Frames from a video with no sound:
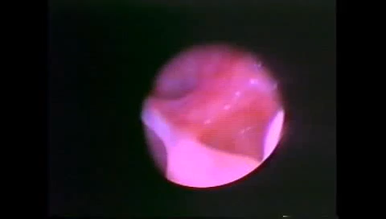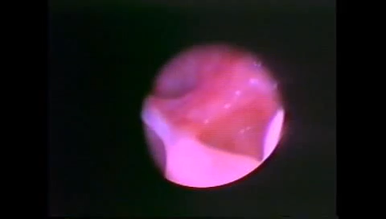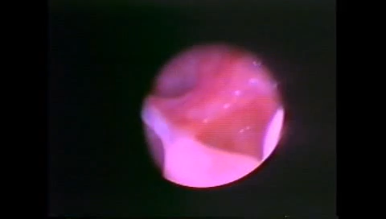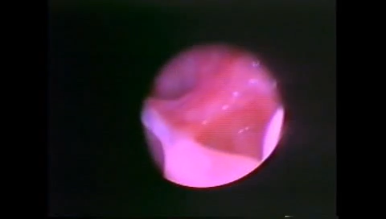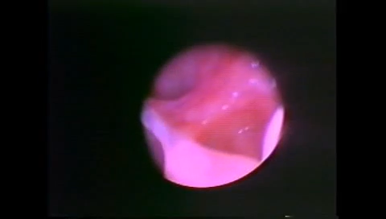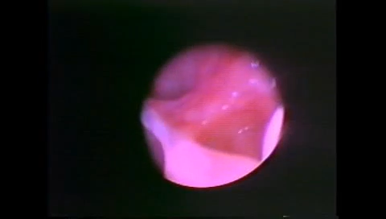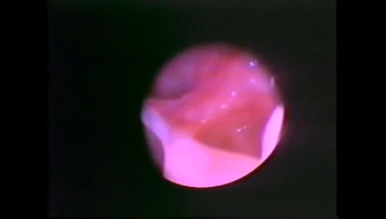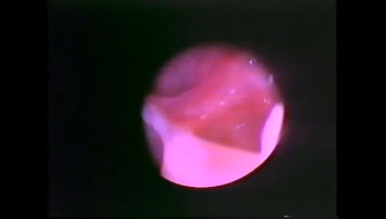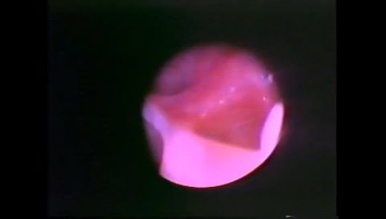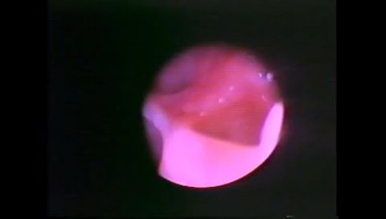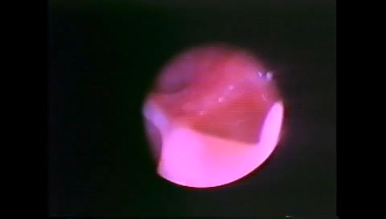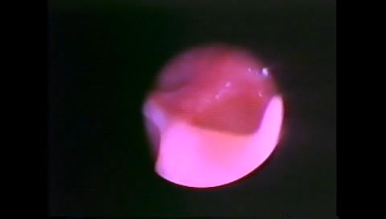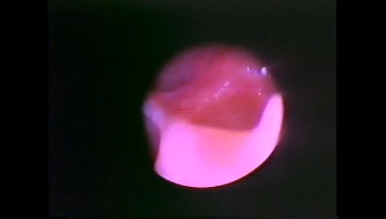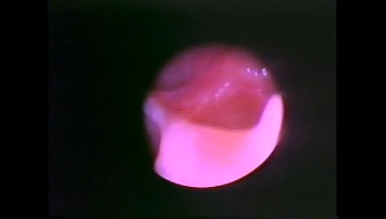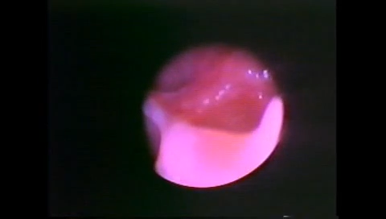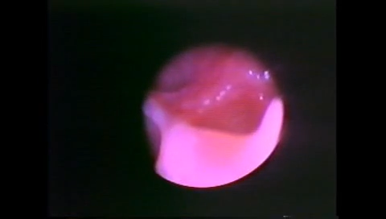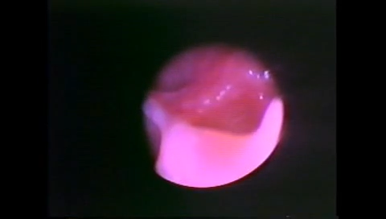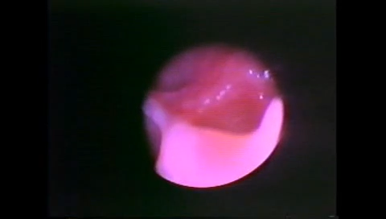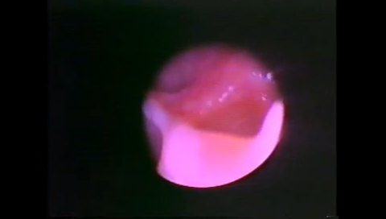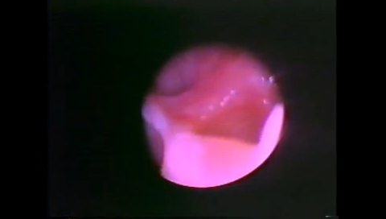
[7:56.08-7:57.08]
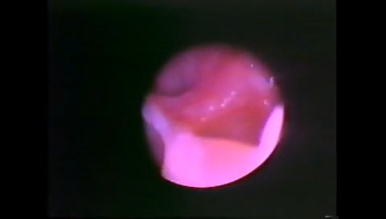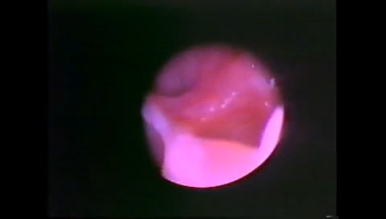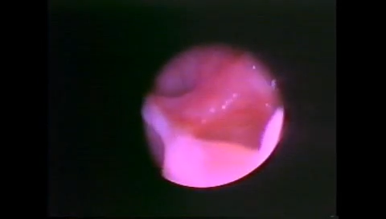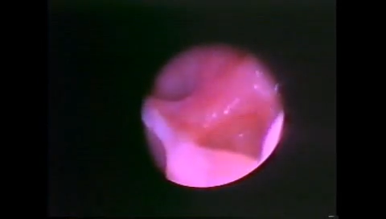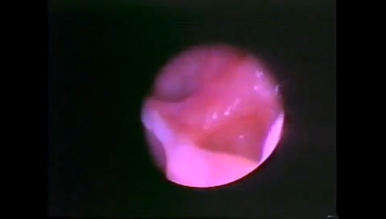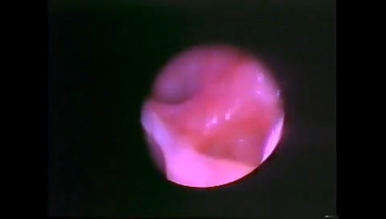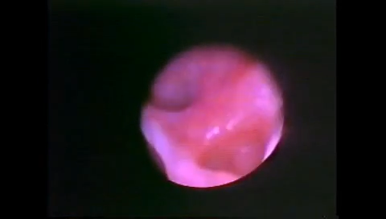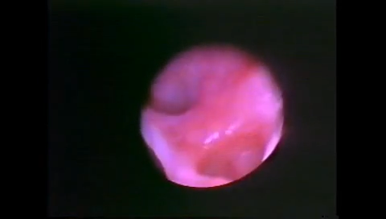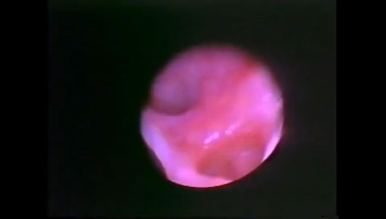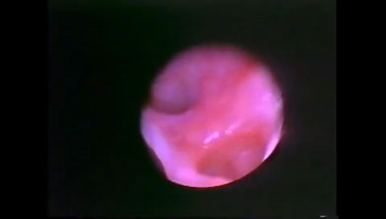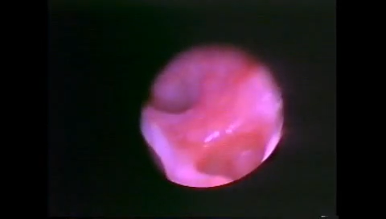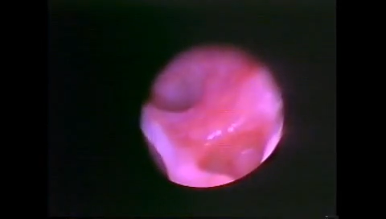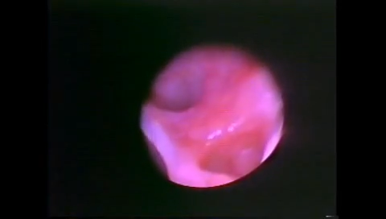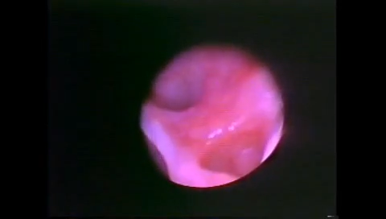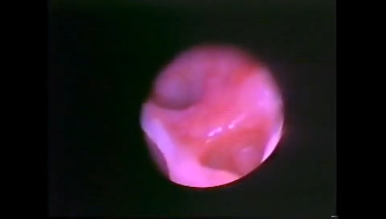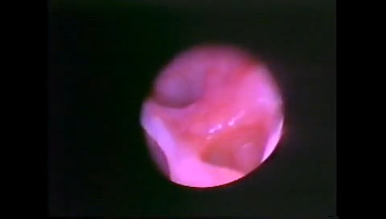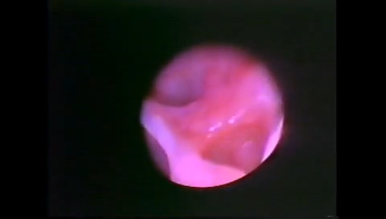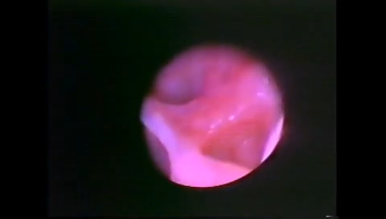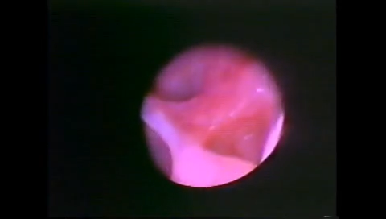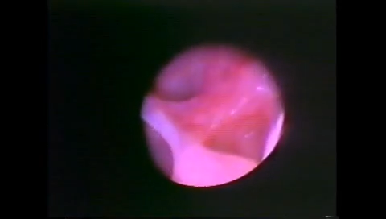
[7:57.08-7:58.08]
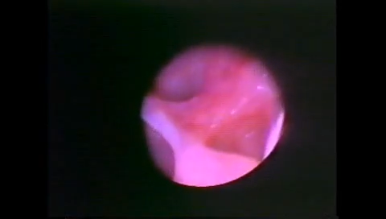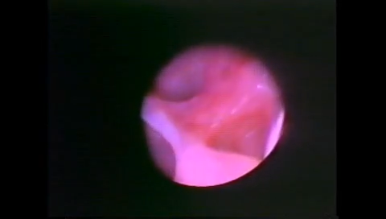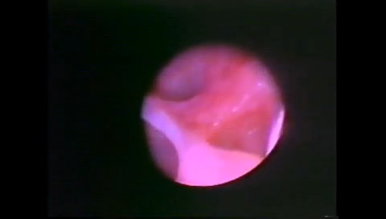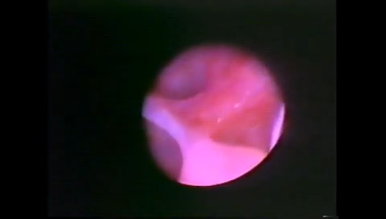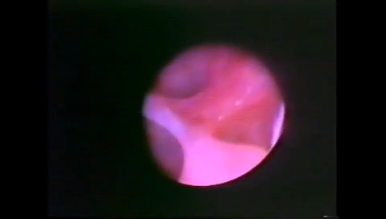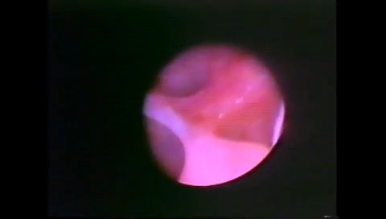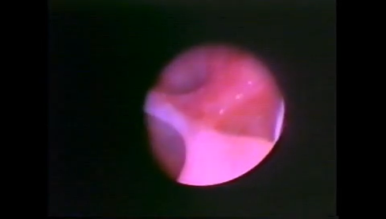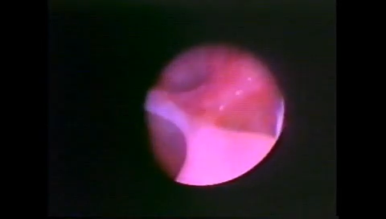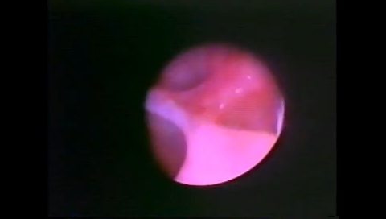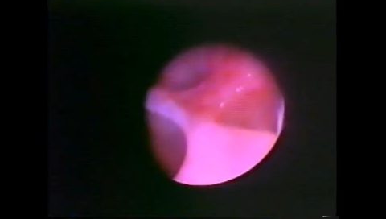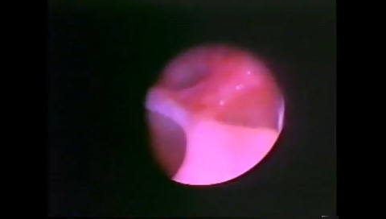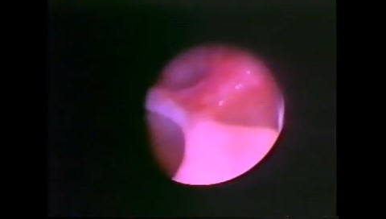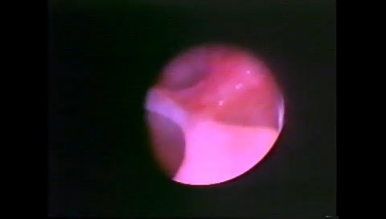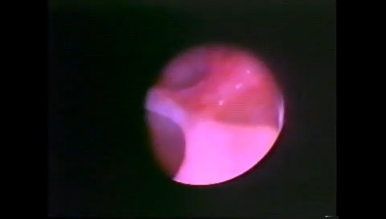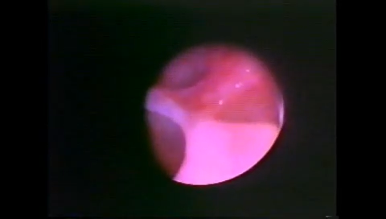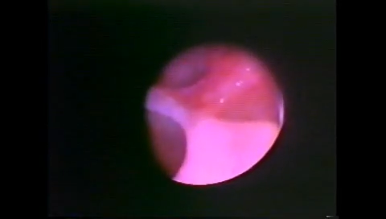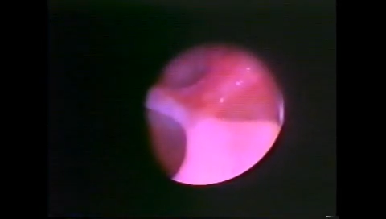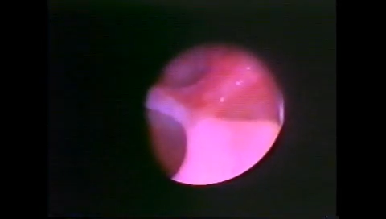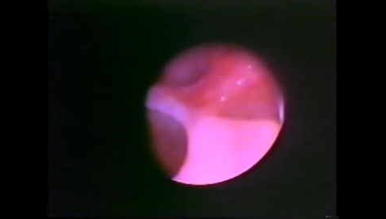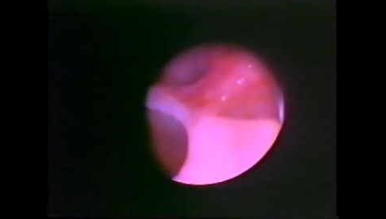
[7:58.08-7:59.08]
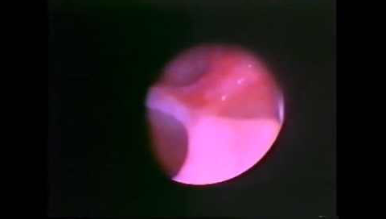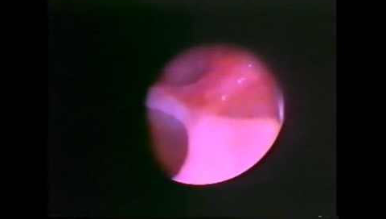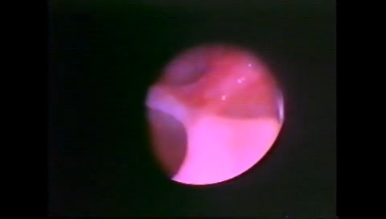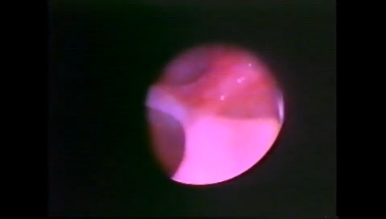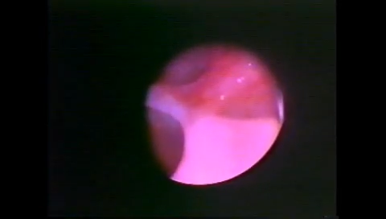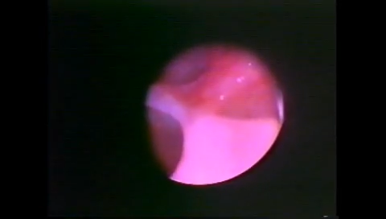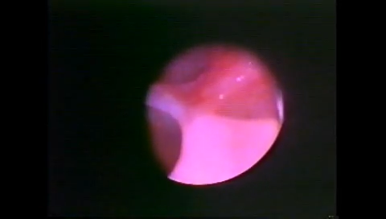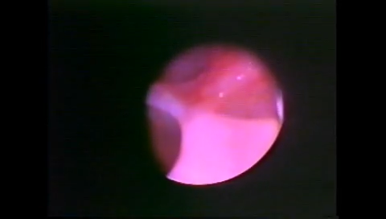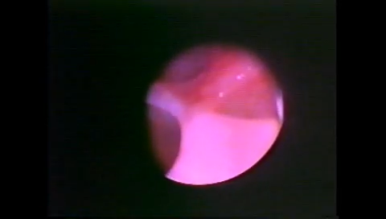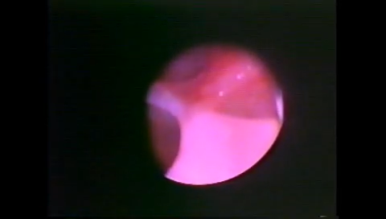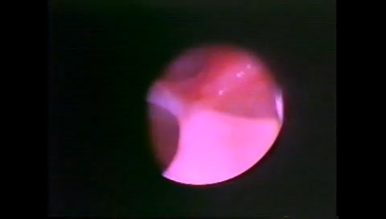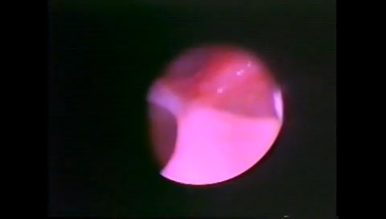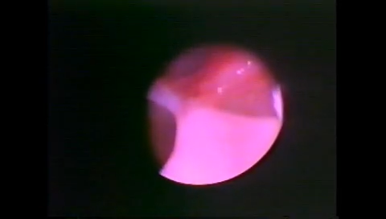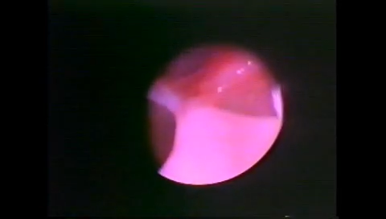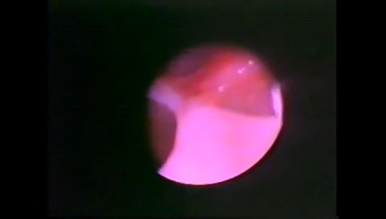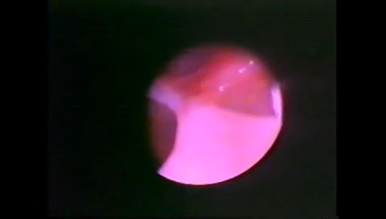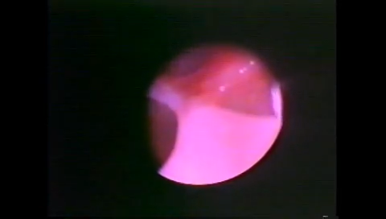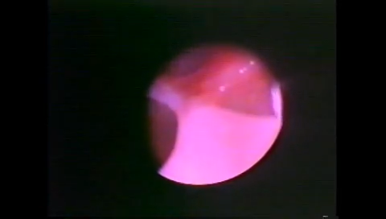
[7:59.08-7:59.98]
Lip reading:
(no speaker visible)